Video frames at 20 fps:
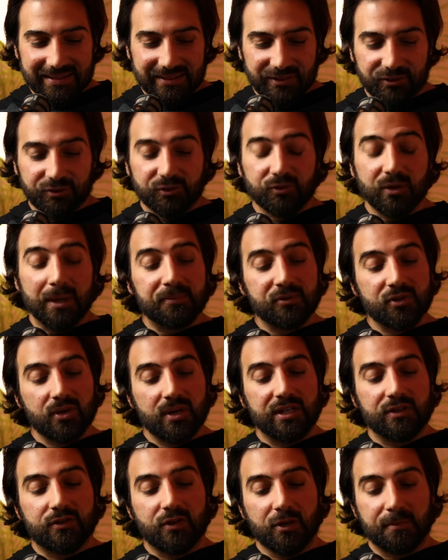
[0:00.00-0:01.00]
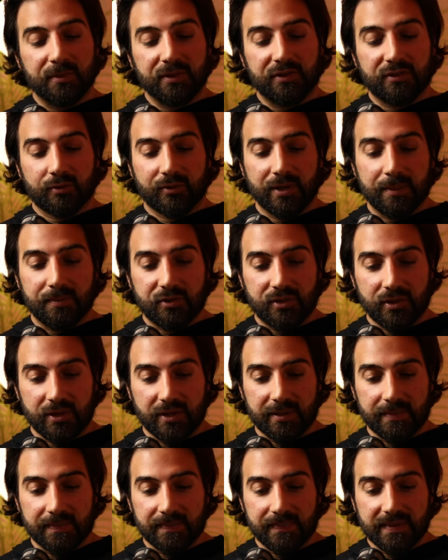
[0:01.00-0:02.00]
scripture interprets
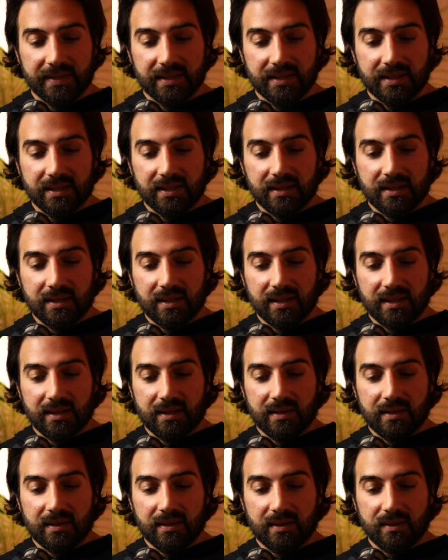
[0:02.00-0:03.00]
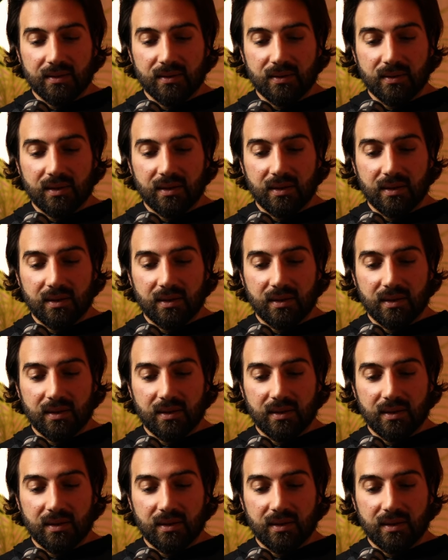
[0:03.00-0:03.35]
scripture. Yeah.